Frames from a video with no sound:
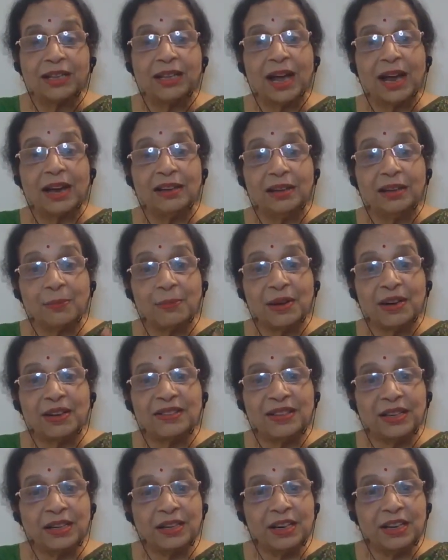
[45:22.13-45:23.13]
that the
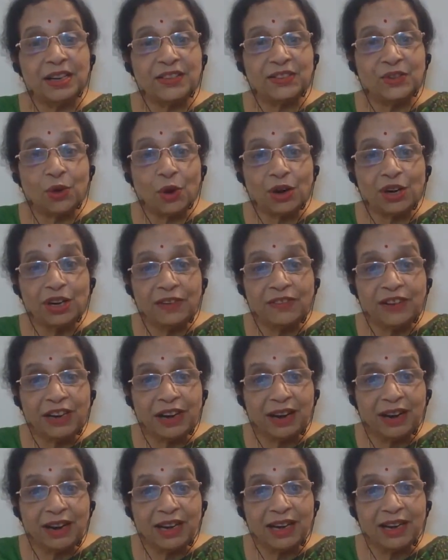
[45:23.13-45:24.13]
person does not
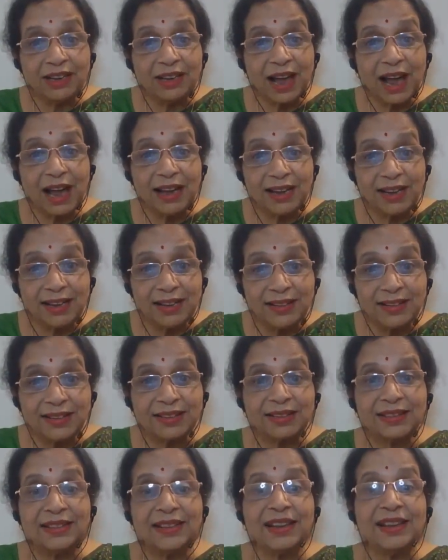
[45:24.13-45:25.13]
even realize
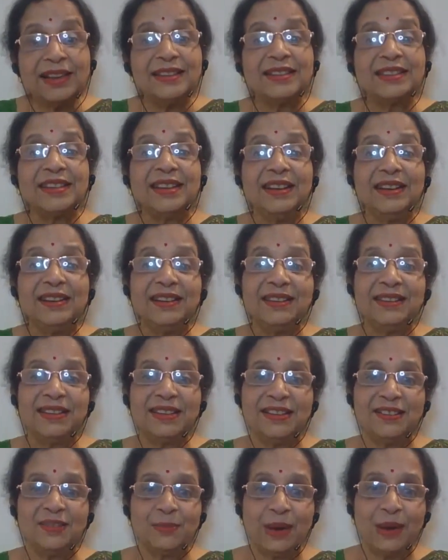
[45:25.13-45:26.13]
this, it is
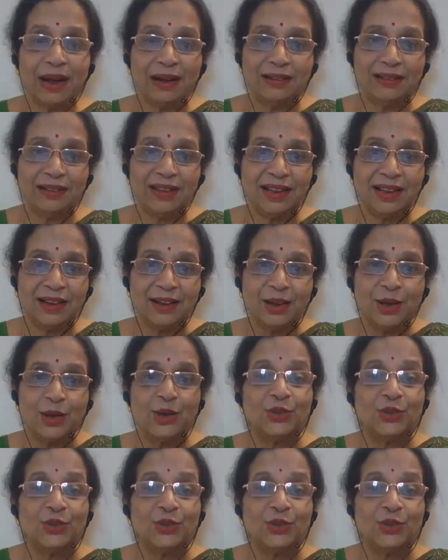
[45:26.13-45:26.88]
his bhranti.